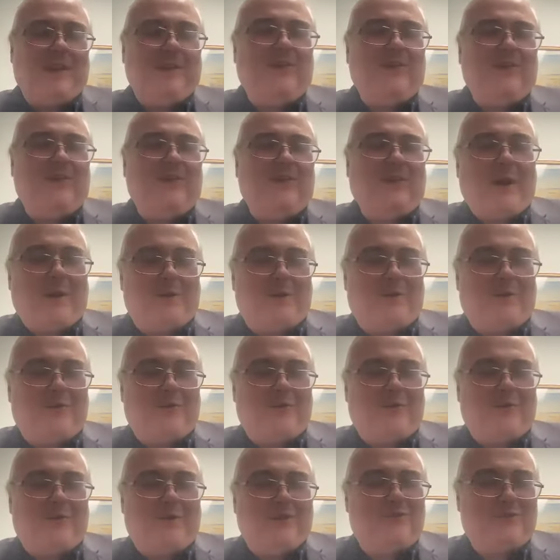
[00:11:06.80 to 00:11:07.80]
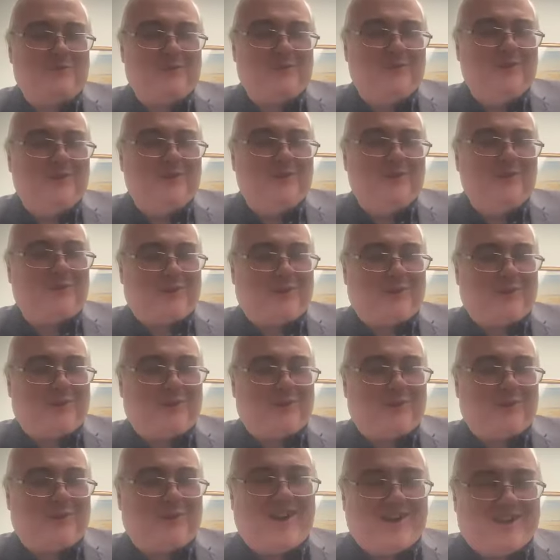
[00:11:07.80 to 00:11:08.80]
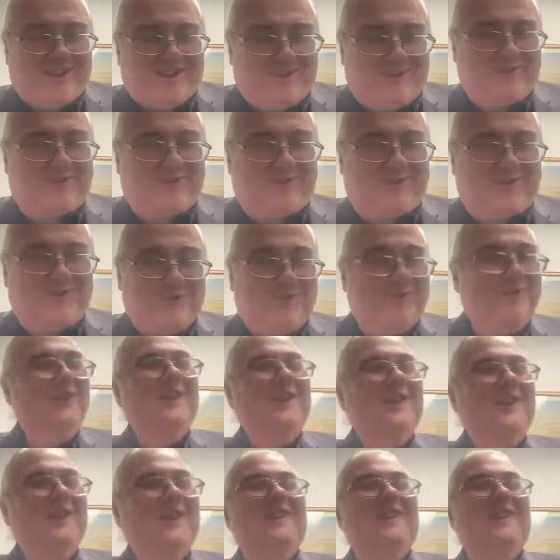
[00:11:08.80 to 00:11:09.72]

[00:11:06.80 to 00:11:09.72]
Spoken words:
played some other instruments when I was in high school,